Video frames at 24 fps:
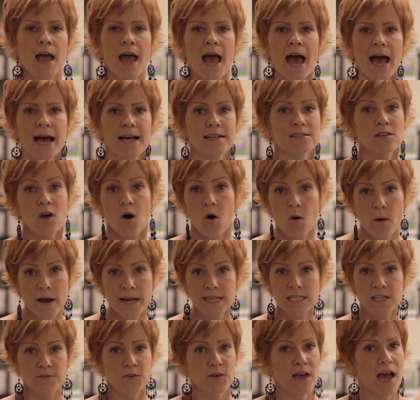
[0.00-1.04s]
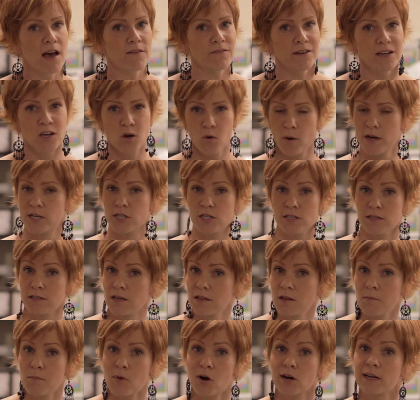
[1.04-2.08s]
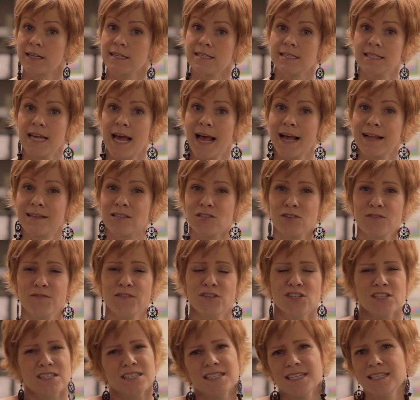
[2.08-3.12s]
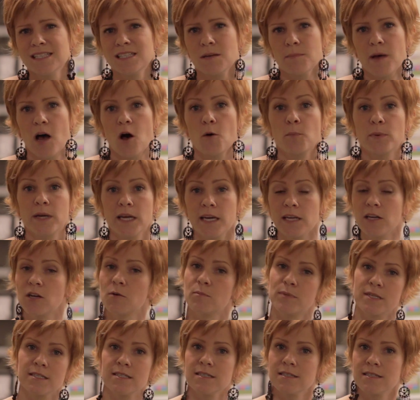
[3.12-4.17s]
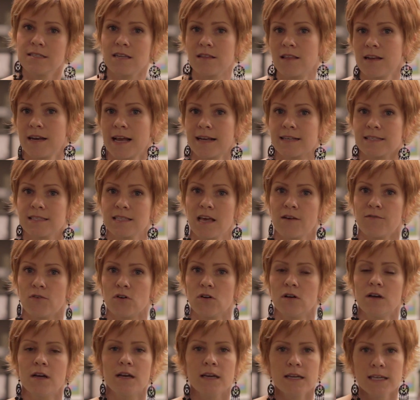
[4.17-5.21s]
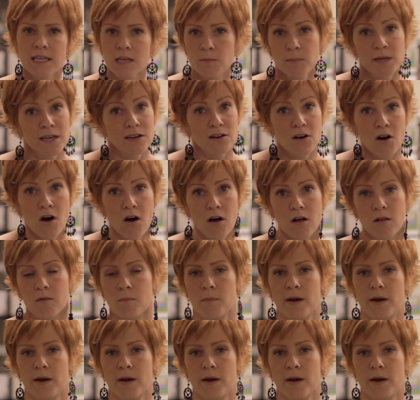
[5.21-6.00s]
As always, if you have any questions on the market stats or if you just need some help getting your business to the next level, give me a call.